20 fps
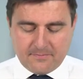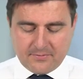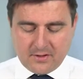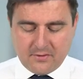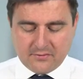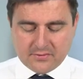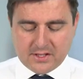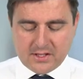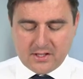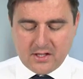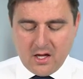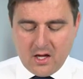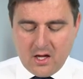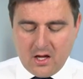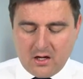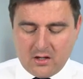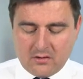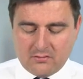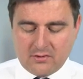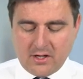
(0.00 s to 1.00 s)
And obviously,
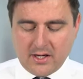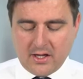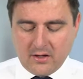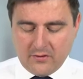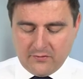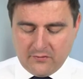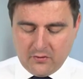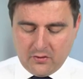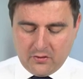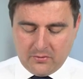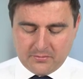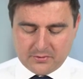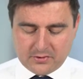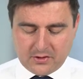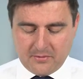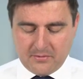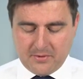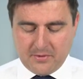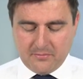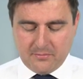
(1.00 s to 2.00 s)
a regular forum is
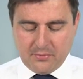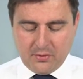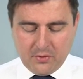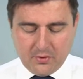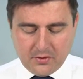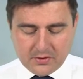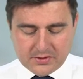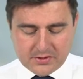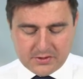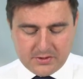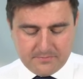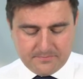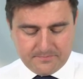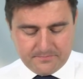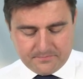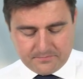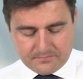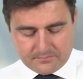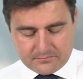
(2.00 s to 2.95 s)
going to be important.